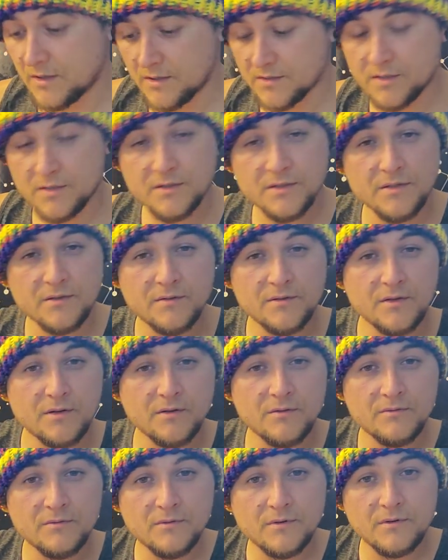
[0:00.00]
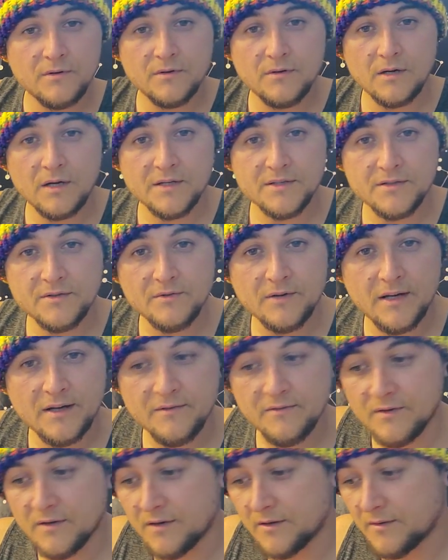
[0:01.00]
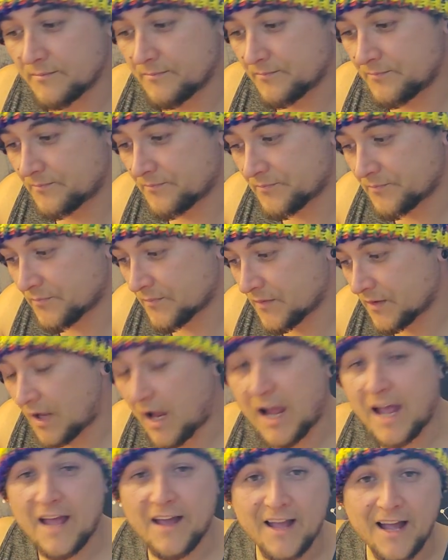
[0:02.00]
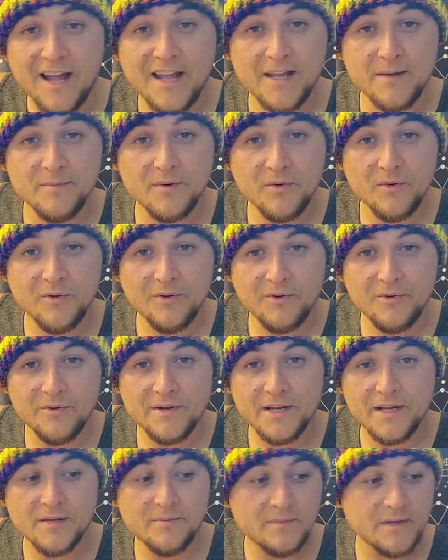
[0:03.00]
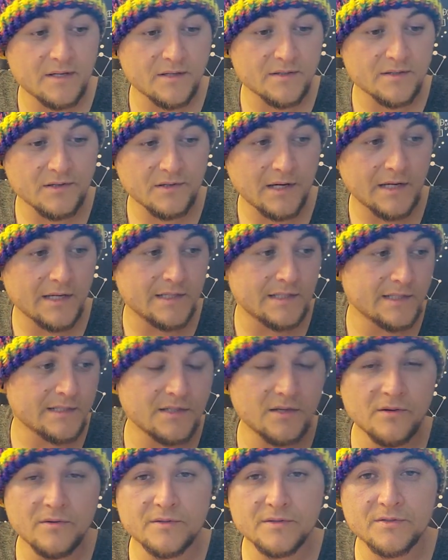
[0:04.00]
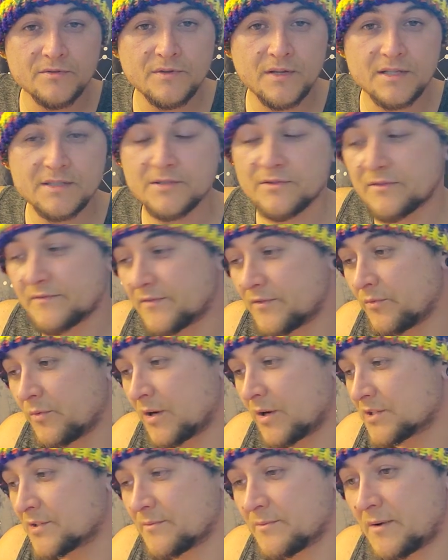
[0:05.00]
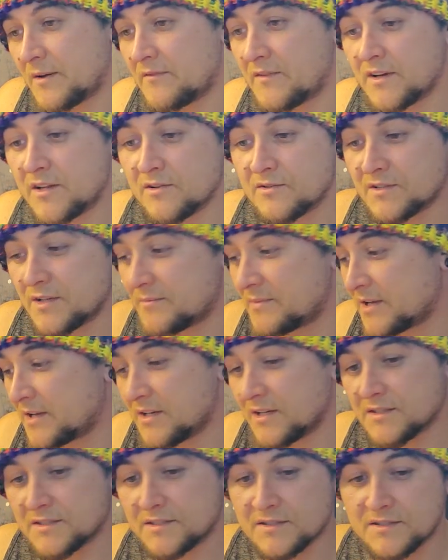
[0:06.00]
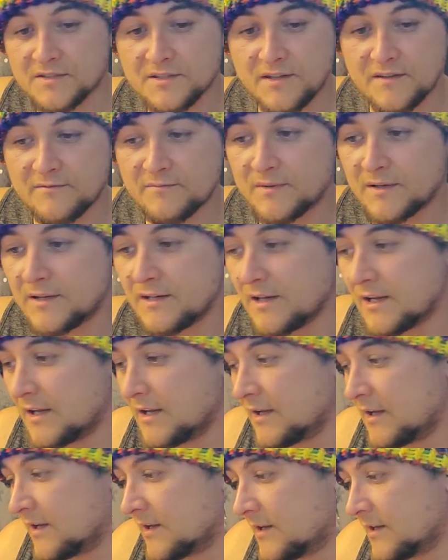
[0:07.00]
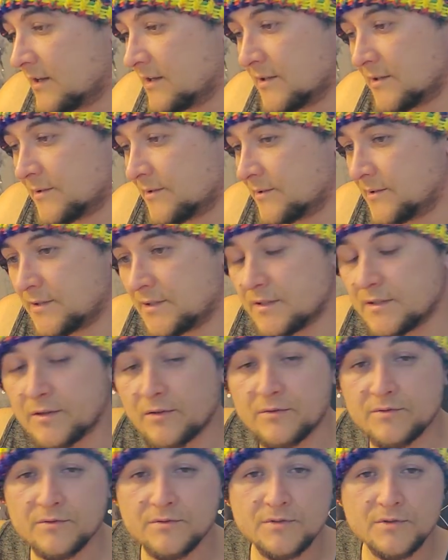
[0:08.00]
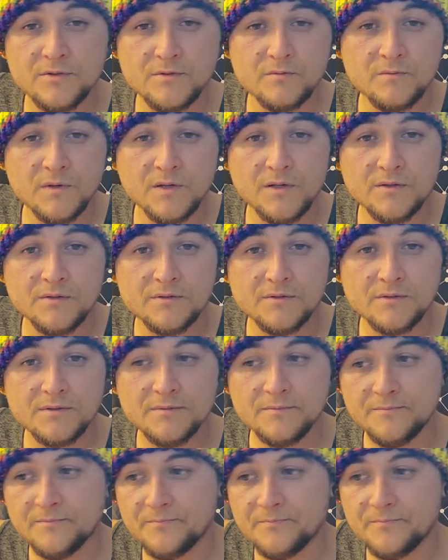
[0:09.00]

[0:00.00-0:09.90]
just so you know, I do have I am an ordained minister. I did go and do that. So if you watch some of my videos, I may cuss and stuff, but those are just words.